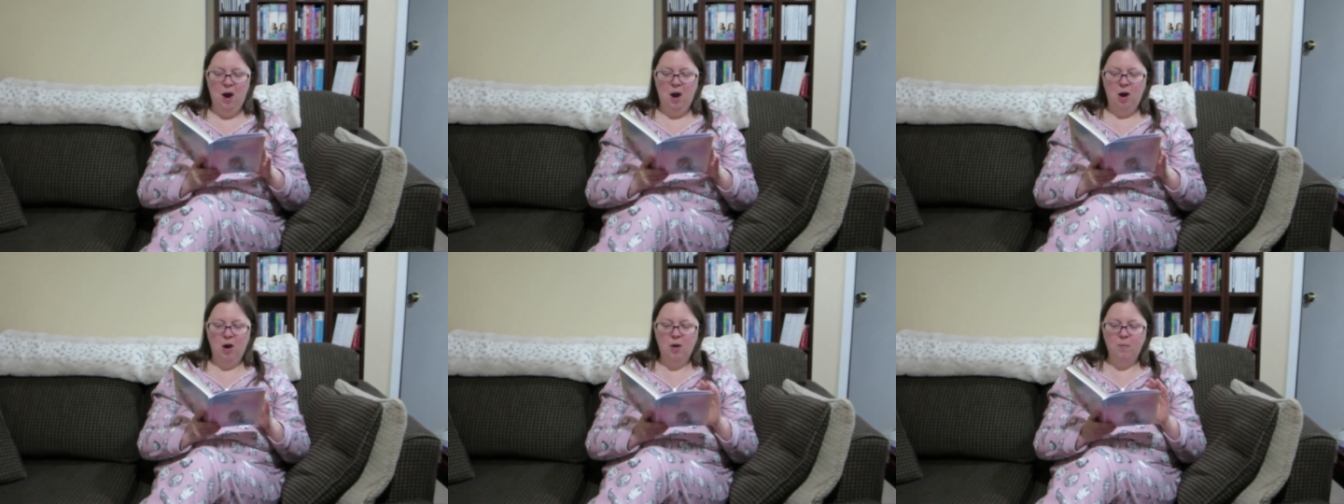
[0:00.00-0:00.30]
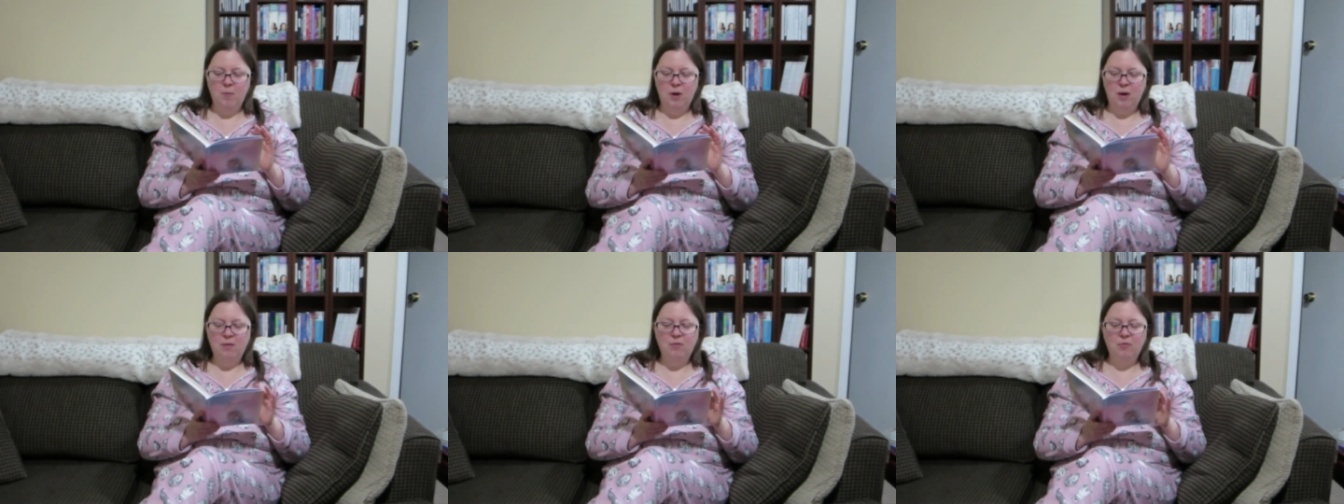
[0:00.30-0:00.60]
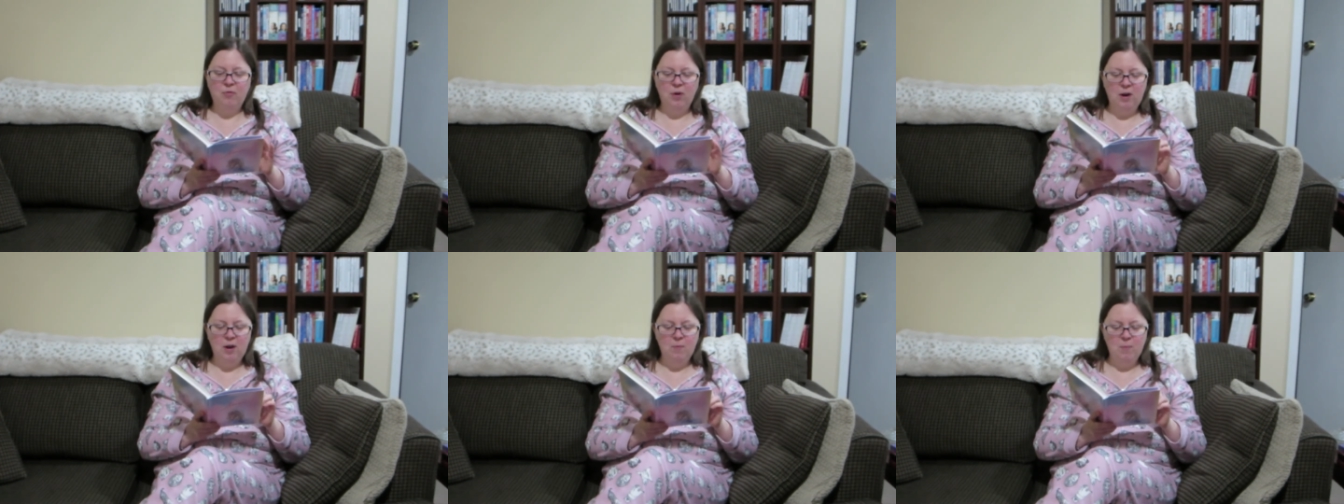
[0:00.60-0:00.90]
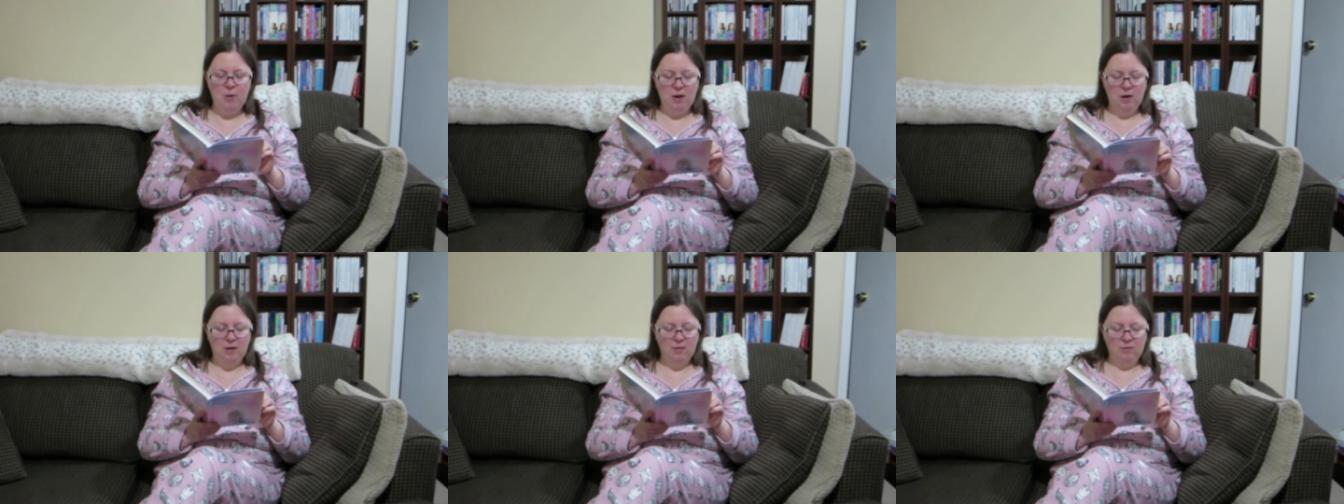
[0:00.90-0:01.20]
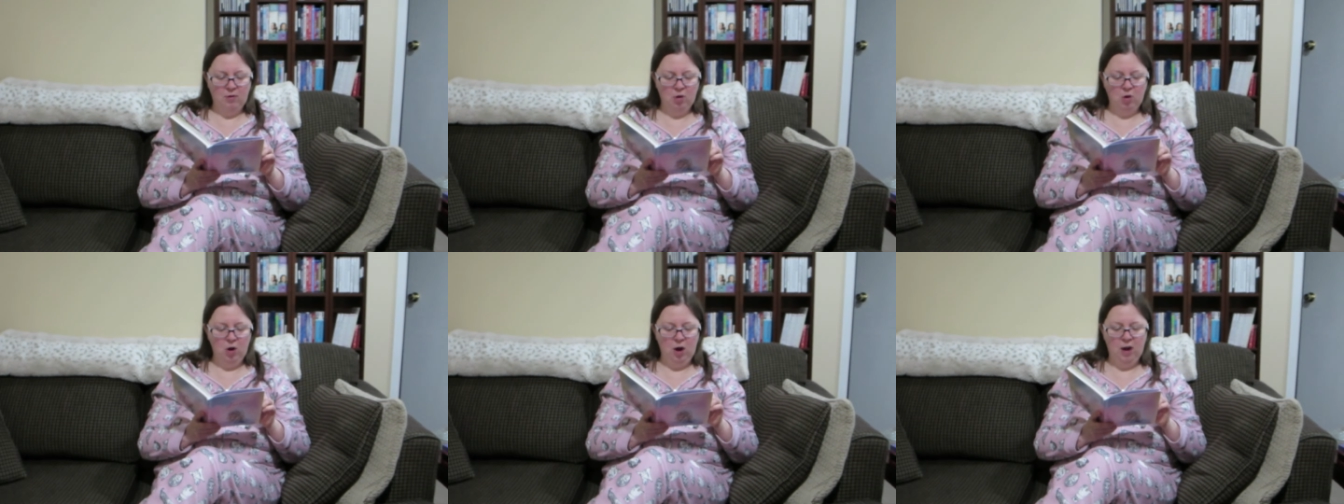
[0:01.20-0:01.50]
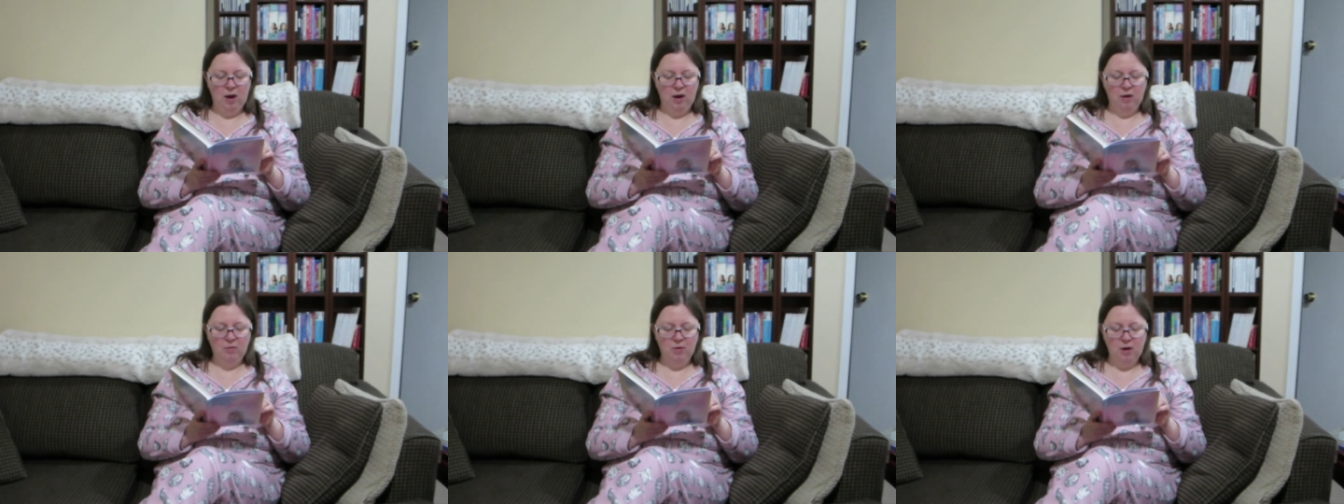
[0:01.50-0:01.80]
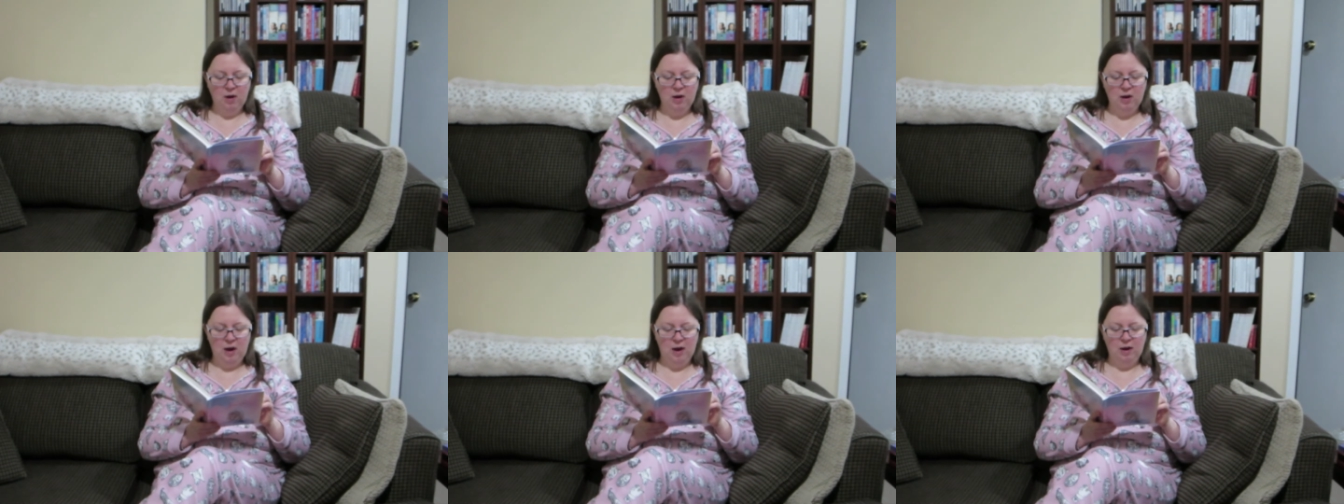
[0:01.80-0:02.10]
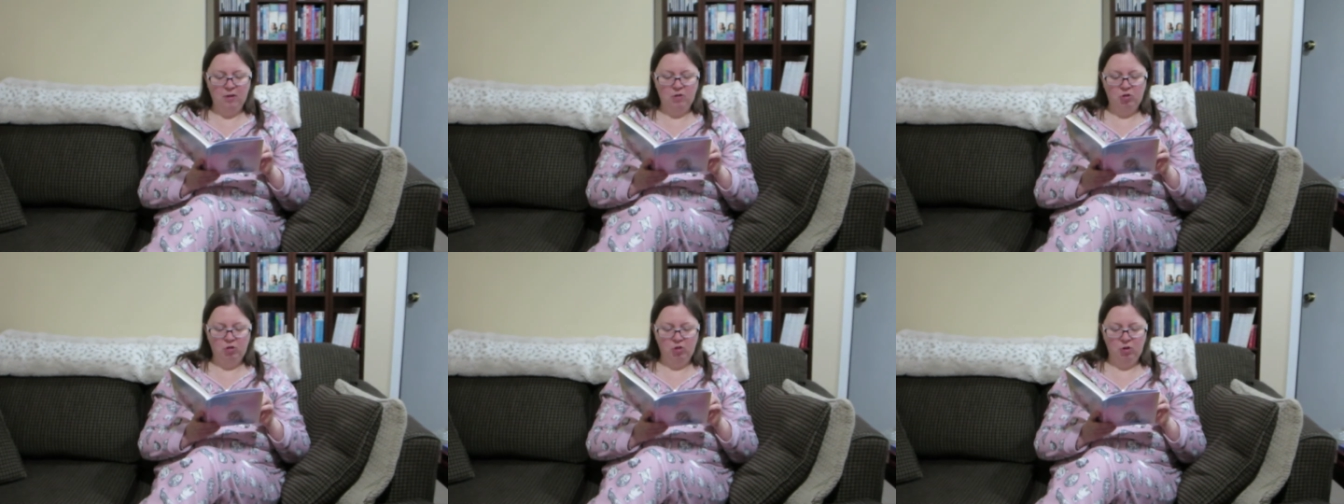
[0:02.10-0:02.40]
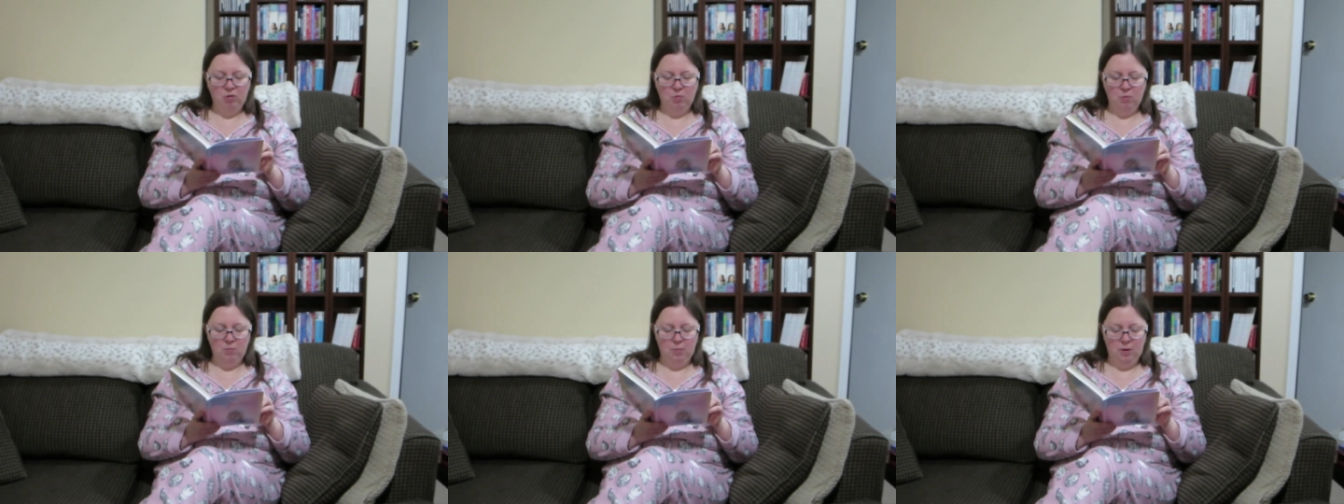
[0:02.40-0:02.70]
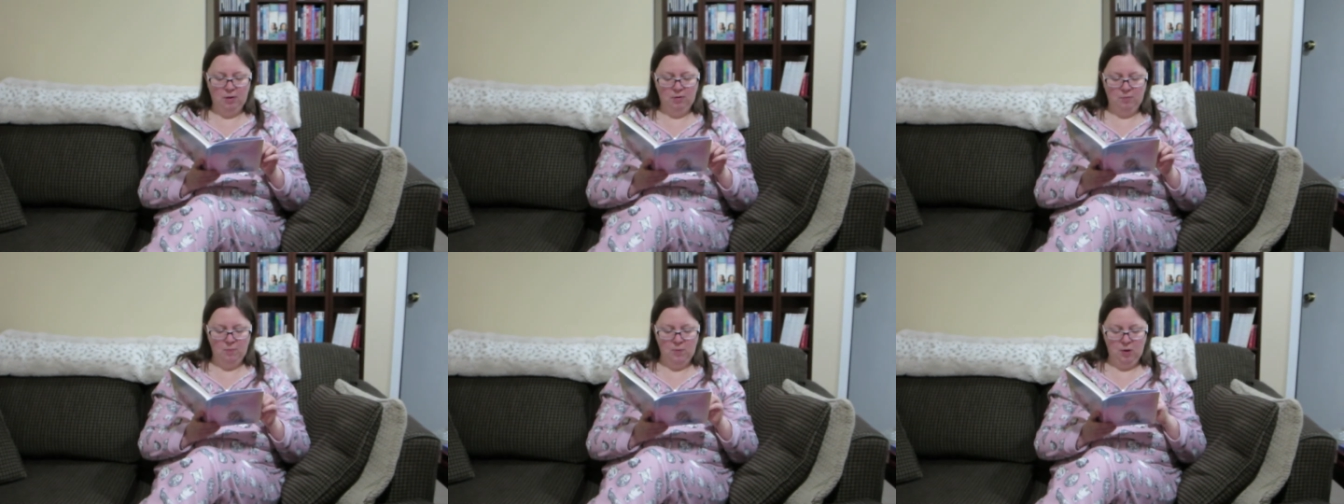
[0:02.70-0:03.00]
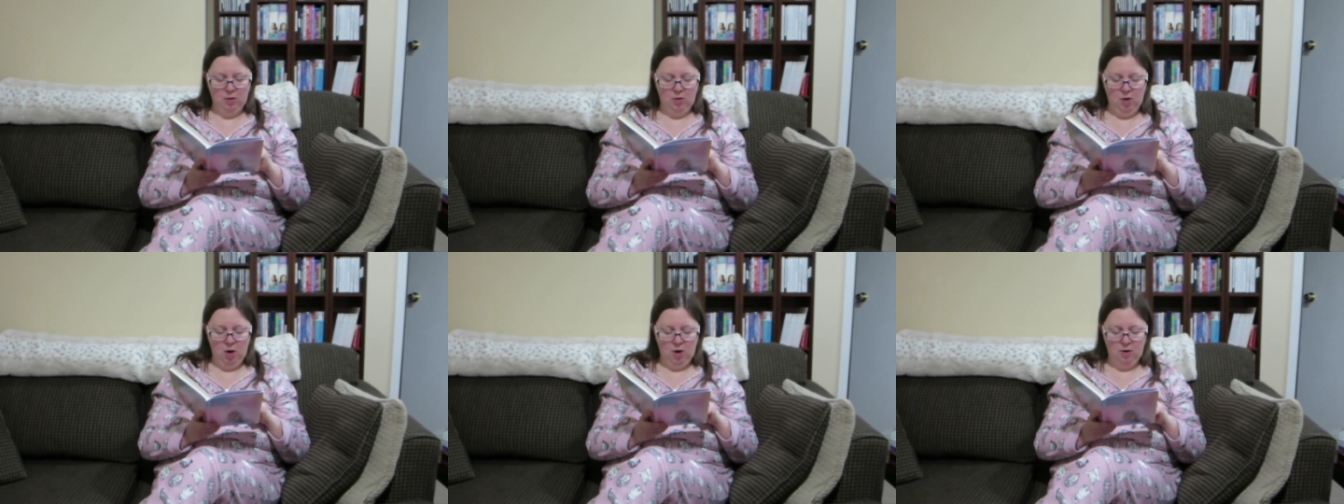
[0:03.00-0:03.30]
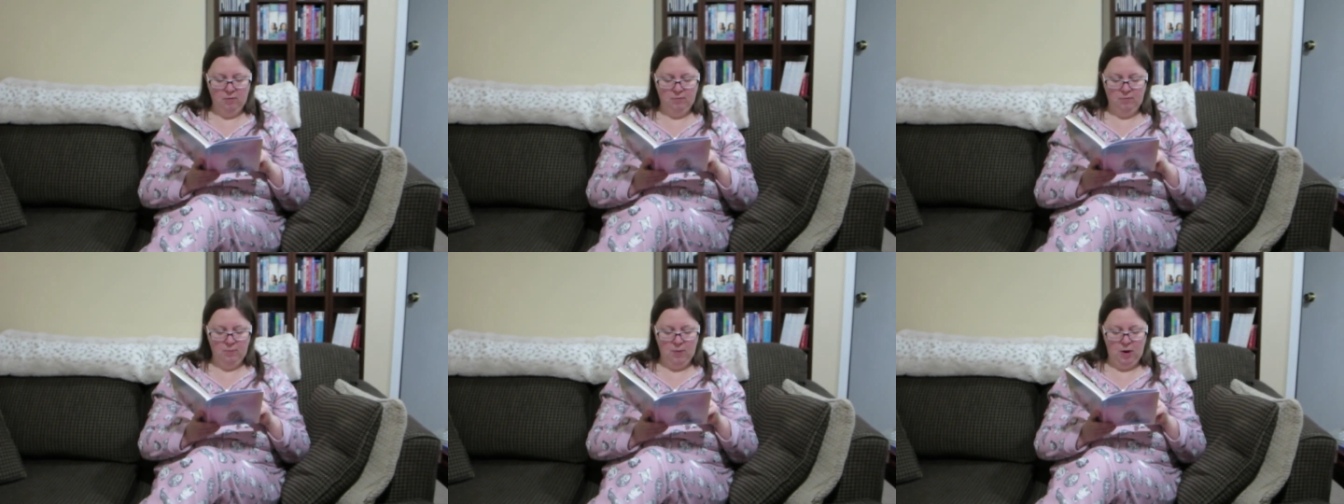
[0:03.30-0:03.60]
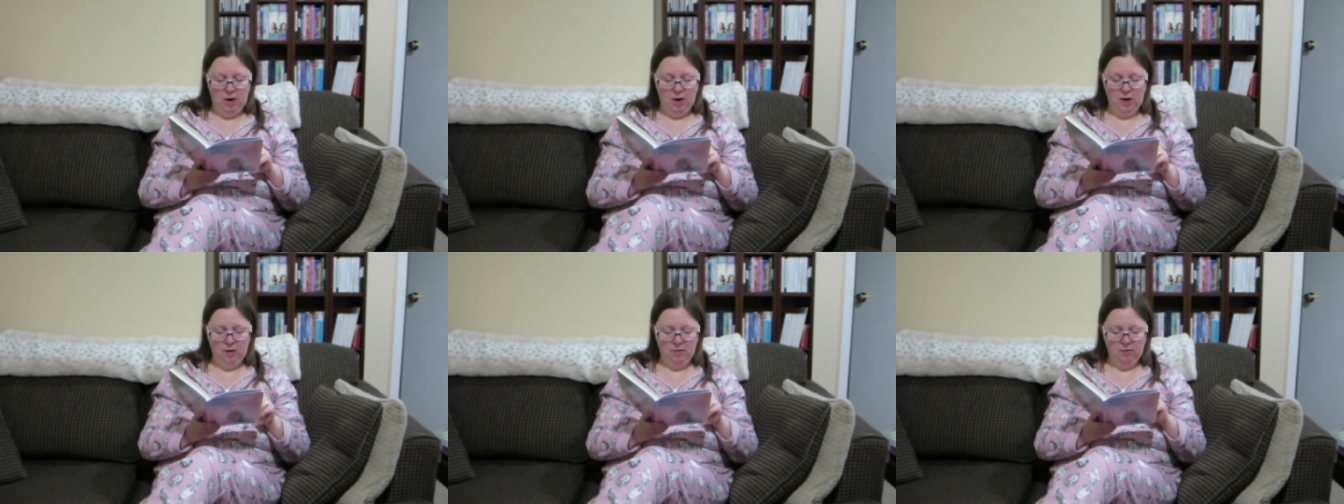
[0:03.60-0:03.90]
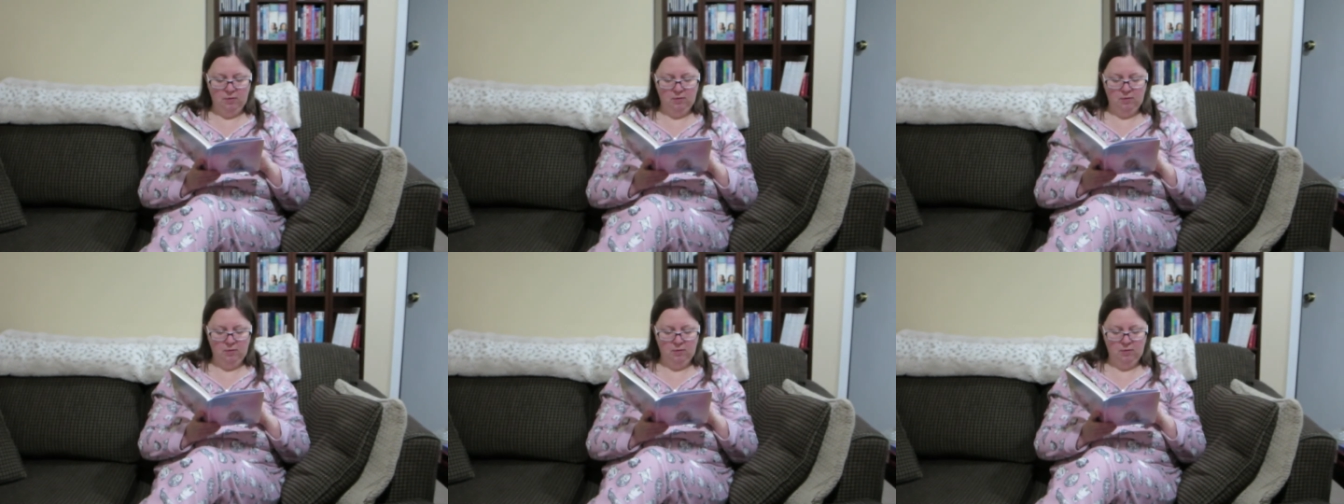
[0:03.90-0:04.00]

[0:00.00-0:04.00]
Um, it's funny because her handwriting actually reminds me a lot of mine in